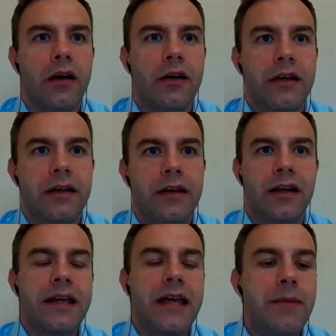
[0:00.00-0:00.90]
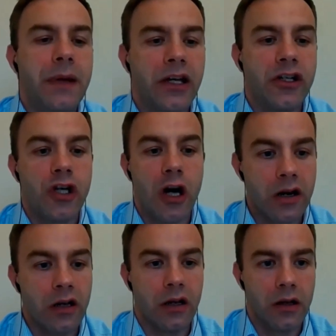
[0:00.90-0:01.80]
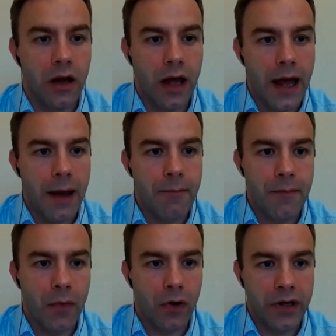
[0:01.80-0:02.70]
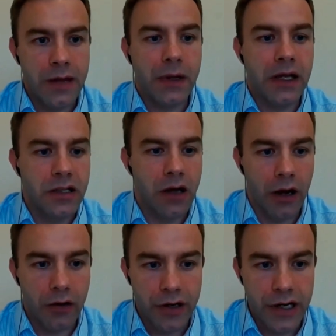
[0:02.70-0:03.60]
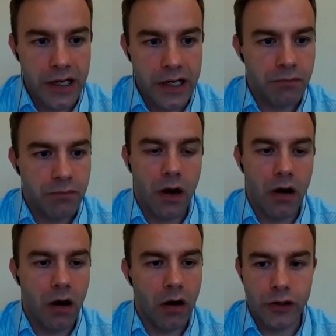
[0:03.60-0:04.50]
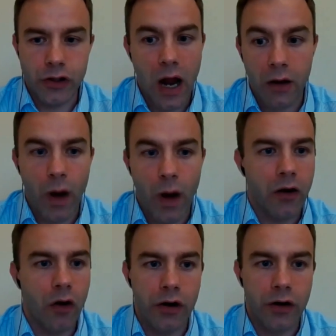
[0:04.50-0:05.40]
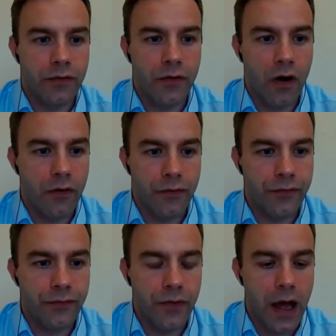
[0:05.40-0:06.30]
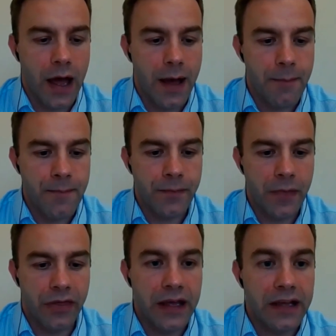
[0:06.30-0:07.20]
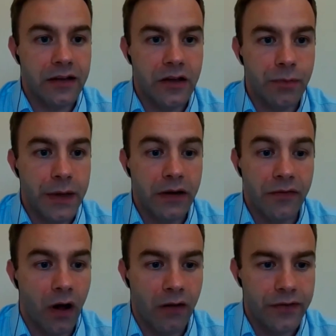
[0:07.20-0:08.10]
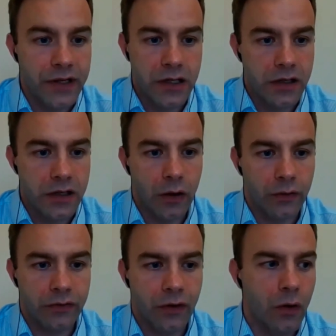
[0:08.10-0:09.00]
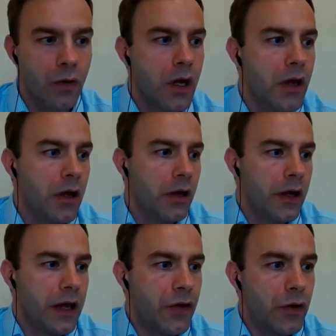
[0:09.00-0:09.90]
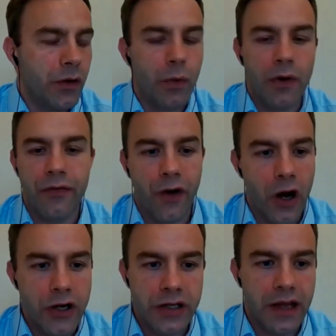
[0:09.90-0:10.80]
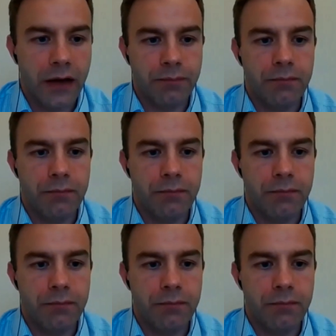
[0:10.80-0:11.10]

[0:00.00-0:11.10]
it's like keeping a journal or keeping a diary or track record of things that you've been involved in, you know. So if you can refer to that,